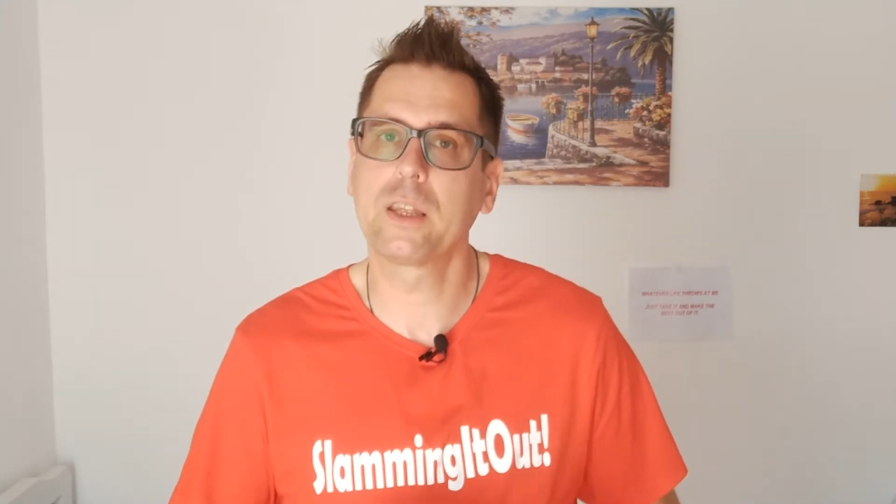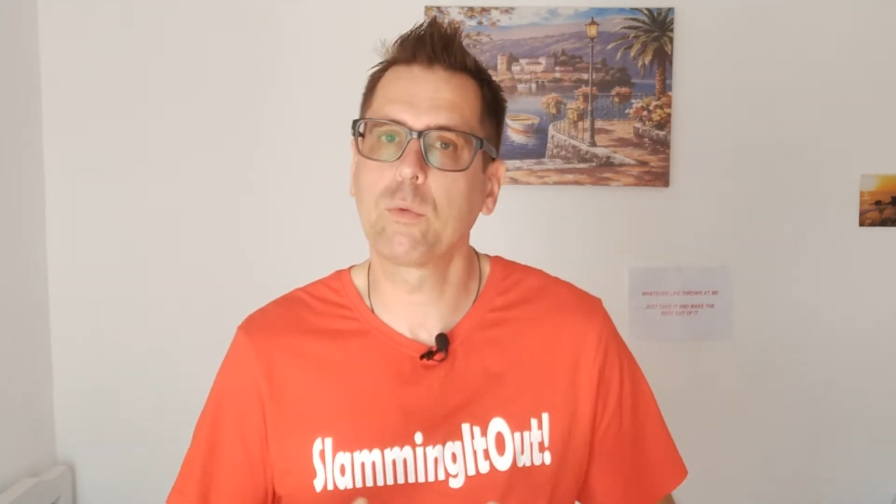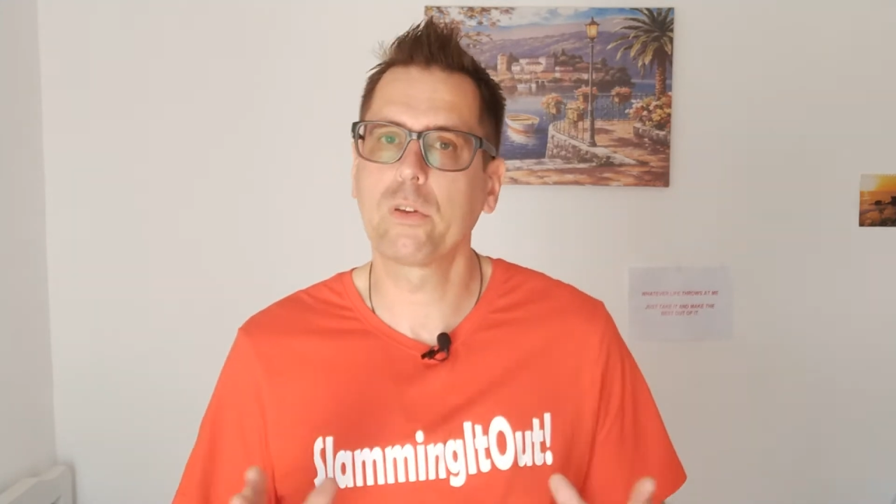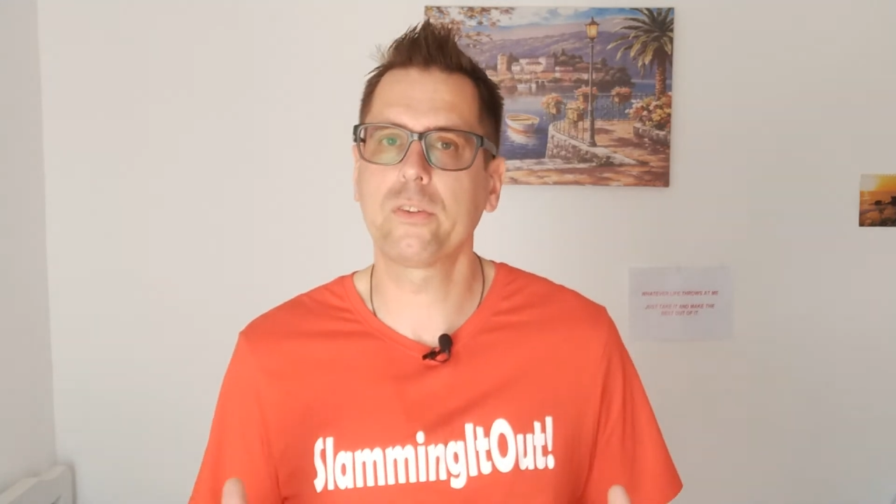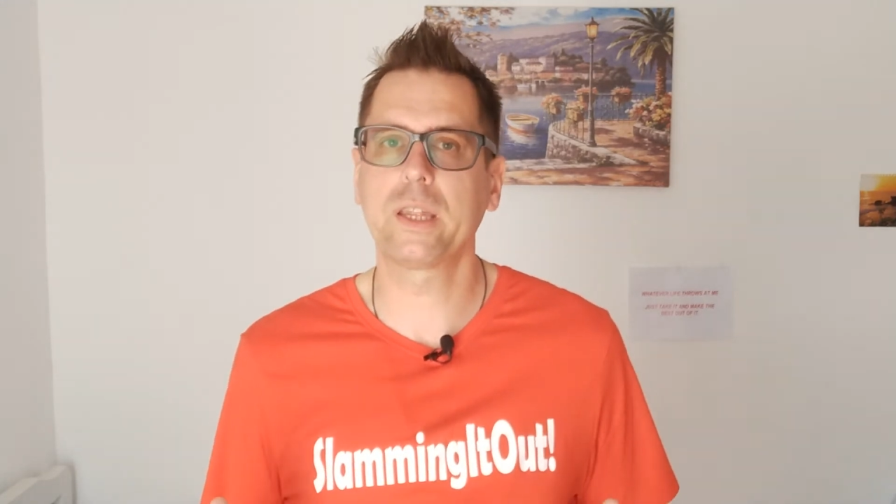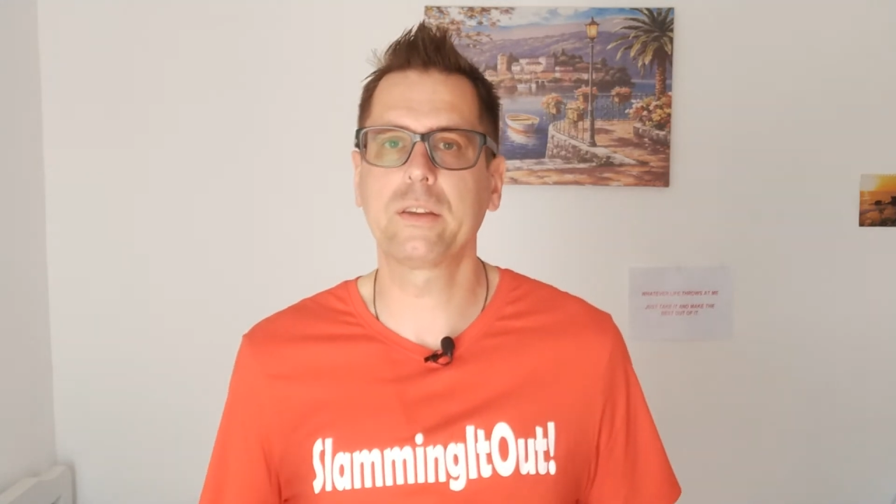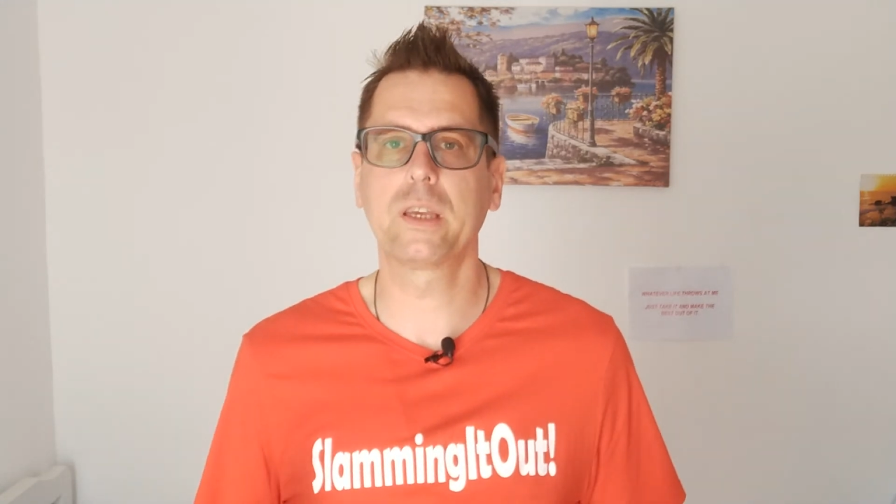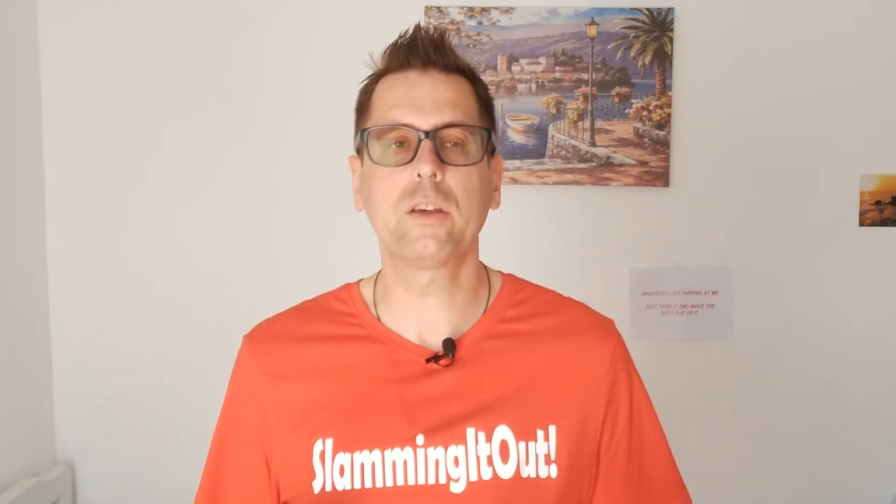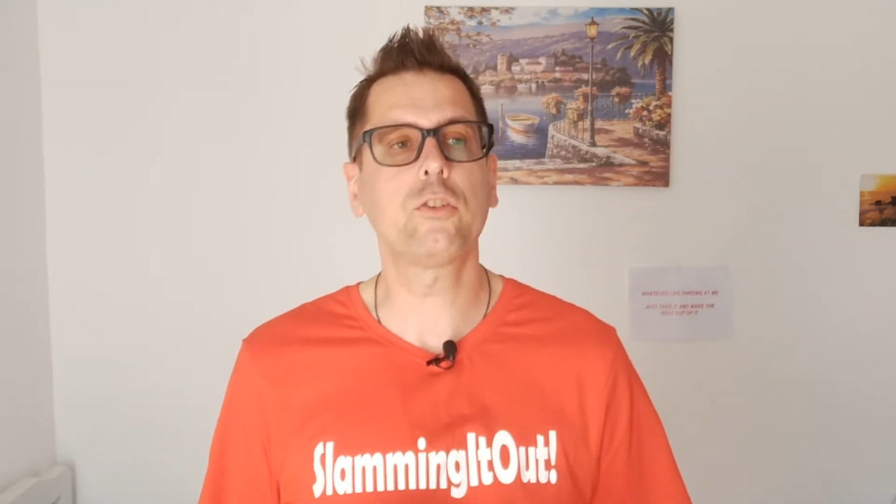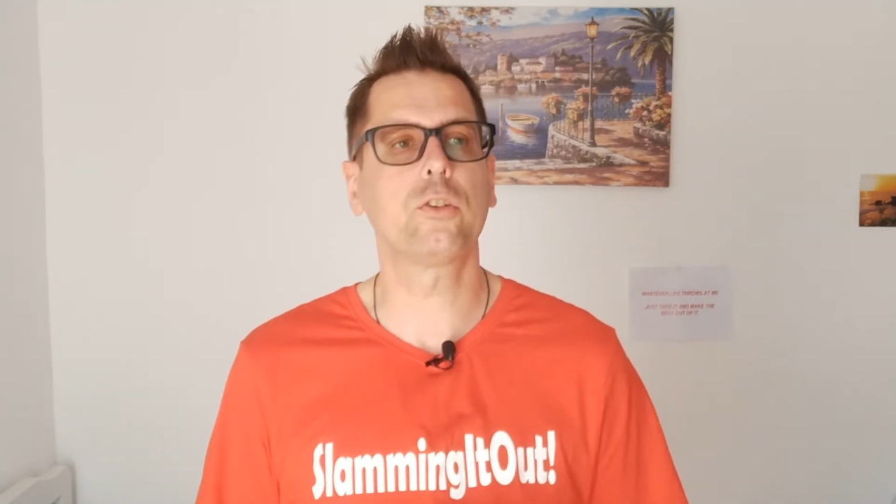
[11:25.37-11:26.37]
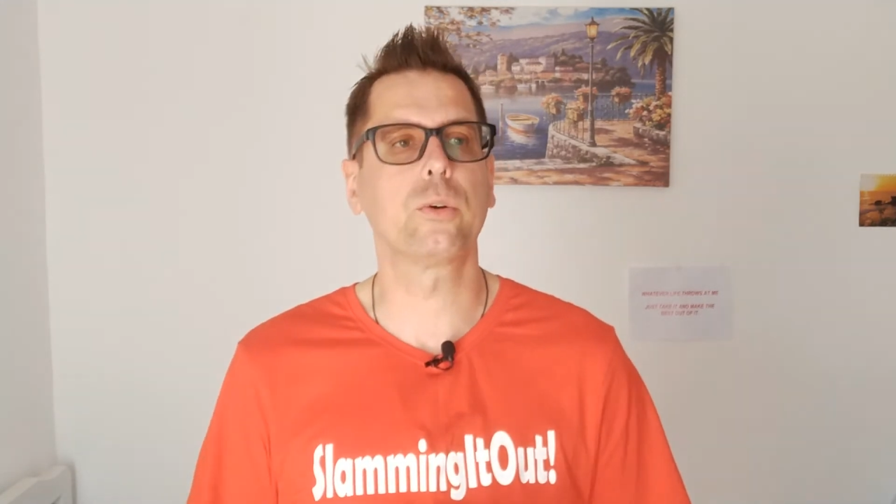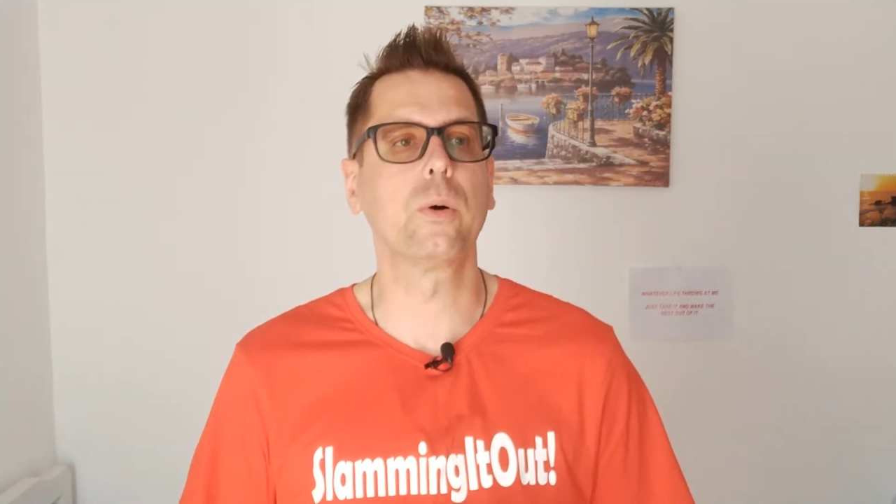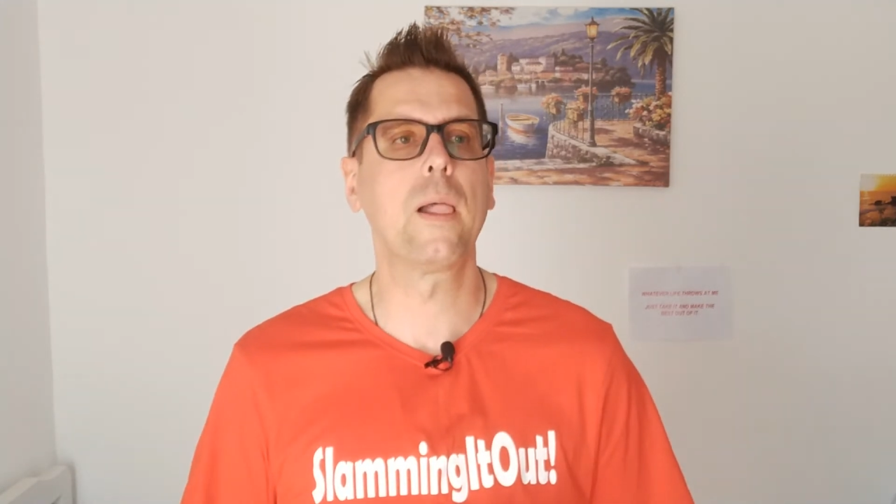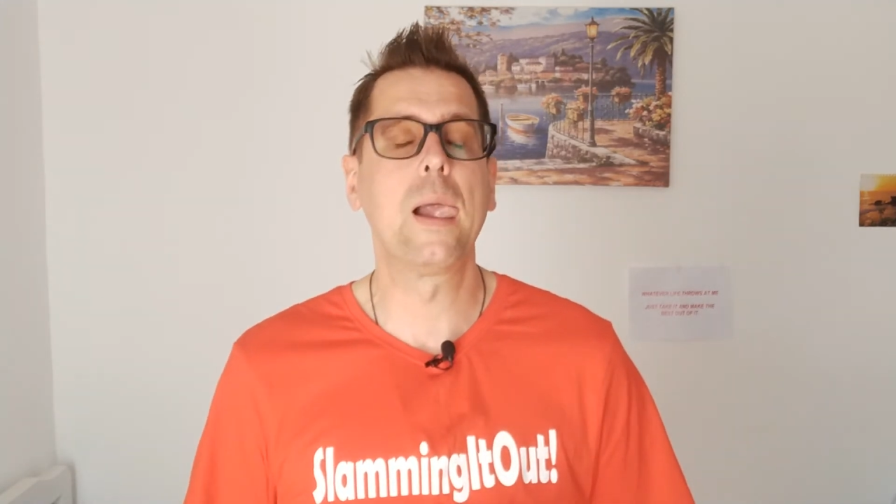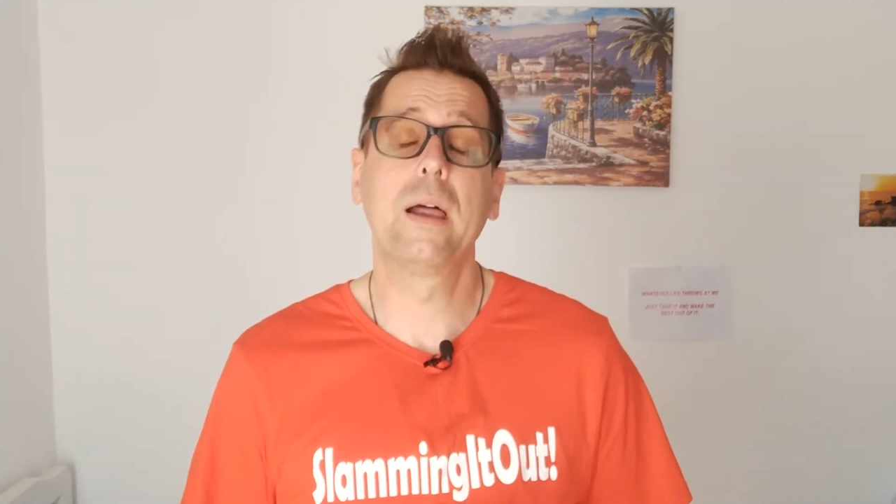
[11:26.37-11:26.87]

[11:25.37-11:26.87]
That was not the issue.